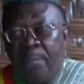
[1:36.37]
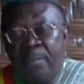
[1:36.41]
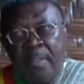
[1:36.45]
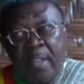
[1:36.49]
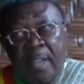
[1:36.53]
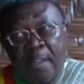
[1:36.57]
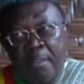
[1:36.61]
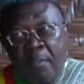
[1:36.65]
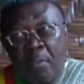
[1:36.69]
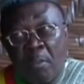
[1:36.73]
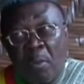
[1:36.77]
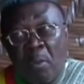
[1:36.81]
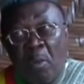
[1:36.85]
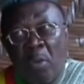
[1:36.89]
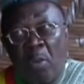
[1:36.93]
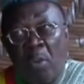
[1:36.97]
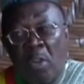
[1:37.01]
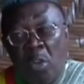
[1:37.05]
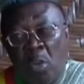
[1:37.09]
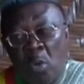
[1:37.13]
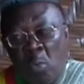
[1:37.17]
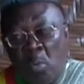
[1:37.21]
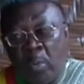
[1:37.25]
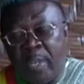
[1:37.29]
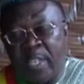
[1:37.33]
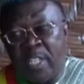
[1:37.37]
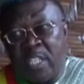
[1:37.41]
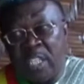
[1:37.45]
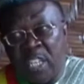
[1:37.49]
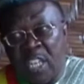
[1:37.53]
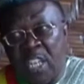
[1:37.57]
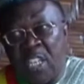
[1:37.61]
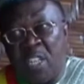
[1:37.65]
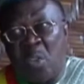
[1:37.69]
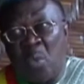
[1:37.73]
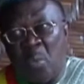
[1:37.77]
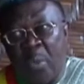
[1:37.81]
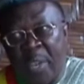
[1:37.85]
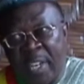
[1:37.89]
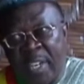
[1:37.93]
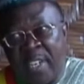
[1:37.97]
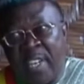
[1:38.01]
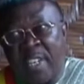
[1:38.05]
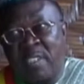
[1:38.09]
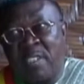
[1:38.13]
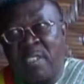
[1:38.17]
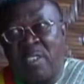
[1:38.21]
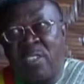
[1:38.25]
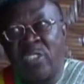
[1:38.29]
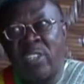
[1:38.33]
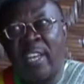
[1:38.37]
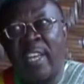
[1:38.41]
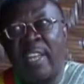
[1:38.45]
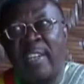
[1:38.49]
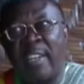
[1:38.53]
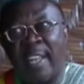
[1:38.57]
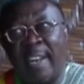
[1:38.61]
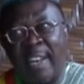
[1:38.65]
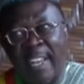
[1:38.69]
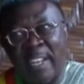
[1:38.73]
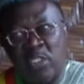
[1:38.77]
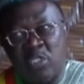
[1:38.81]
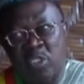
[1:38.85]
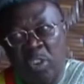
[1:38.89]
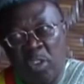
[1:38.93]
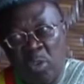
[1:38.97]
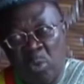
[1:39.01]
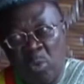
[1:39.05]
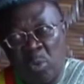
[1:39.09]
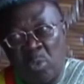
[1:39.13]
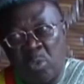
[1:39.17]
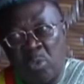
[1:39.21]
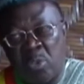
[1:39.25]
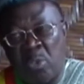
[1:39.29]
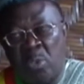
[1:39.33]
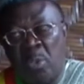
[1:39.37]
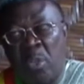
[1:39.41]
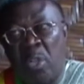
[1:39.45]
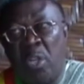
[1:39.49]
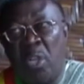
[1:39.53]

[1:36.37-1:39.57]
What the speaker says: Therefore, we see the weaknesses in the electoral code.